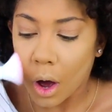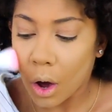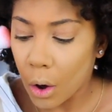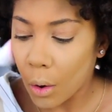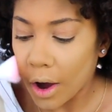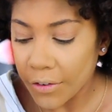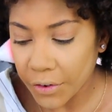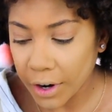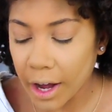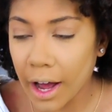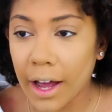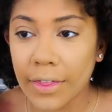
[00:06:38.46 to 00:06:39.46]
Oh, I
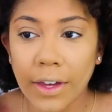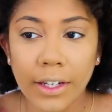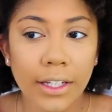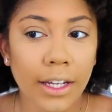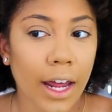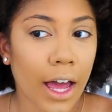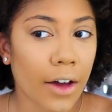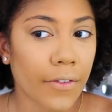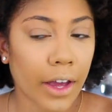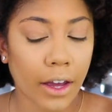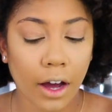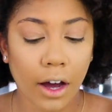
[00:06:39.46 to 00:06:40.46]
forgot, they did have
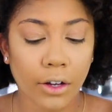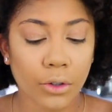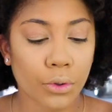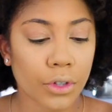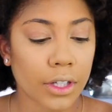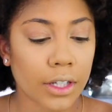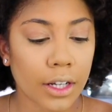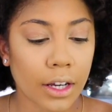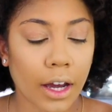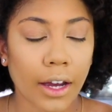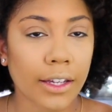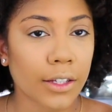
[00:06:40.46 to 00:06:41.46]
a contour
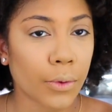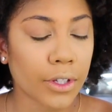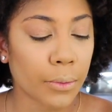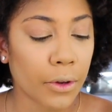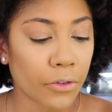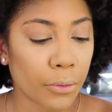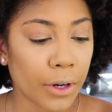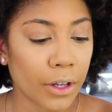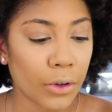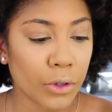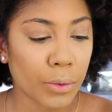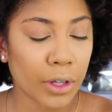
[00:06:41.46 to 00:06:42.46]
stick. I guess it wasn't meant for me to
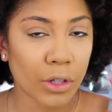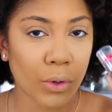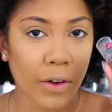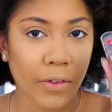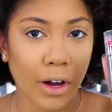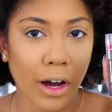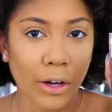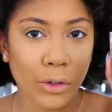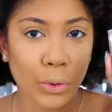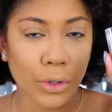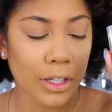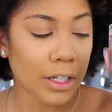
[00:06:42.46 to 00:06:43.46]
use, but they do have a
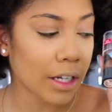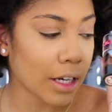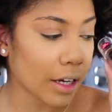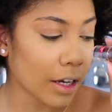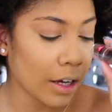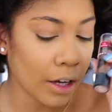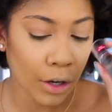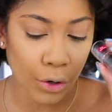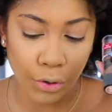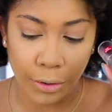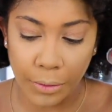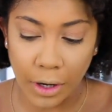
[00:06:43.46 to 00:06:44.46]
contour stick,
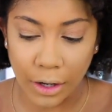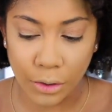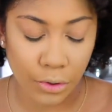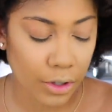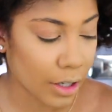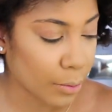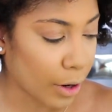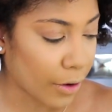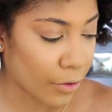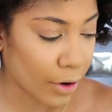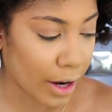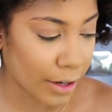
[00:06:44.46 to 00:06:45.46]
cream contour stick, but I
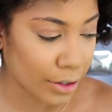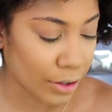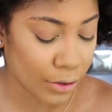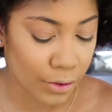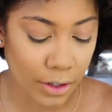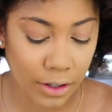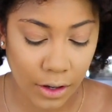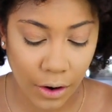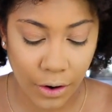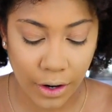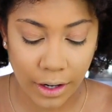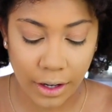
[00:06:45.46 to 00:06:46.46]
forgot to use it,
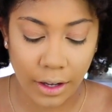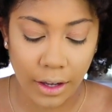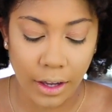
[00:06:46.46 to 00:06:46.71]
sorry.